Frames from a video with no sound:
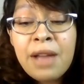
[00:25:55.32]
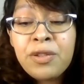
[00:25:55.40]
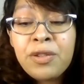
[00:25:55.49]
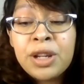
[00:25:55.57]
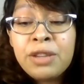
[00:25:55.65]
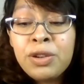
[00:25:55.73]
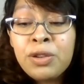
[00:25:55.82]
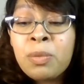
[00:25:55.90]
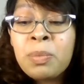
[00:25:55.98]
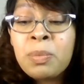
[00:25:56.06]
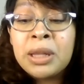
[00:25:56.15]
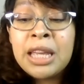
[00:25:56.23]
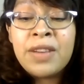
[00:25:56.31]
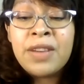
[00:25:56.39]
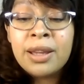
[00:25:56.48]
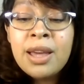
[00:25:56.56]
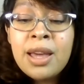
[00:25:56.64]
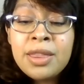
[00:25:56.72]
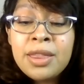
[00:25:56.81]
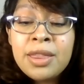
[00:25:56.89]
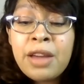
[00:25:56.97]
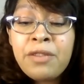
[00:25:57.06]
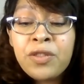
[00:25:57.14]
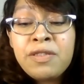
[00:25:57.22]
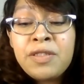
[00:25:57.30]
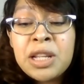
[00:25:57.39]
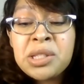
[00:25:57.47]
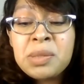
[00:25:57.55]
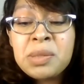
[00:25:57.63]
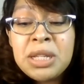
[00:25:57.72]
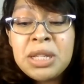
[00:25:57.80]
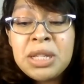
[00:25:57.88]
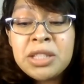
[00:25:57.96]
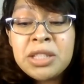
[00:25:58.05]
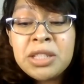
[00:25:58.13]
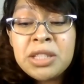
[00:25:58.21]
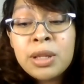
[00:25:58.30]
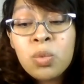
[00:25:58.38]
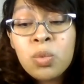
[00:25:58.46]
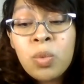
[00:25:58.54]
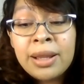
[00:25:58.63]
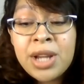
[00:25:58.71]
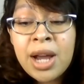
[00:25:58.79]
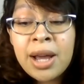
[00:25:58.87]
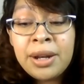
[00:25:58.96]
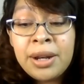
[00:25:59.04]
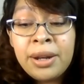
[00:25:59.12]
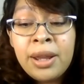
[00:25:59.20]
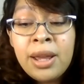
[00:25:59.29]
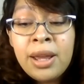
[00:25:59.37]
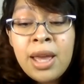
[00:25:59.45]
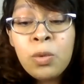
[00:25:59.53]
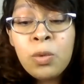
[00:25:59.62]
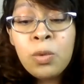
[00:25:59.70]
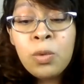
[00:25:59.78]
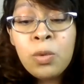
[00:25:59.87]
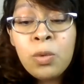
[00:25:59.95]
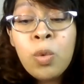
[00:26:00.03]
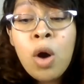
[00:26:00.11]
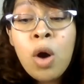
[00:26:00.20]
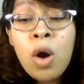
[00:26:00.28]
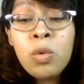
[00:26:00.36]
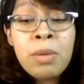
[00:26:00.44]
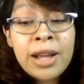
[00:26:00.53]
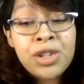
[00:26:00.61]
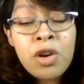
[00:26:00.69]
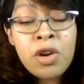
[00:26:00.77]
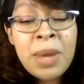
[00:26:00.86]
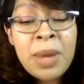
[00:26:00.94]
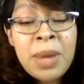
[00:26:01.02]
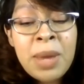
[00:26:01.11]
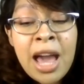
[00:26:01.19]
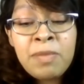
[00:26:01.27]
I forgive you for believing that forgiveness means all is well and done and won't warrant more action on your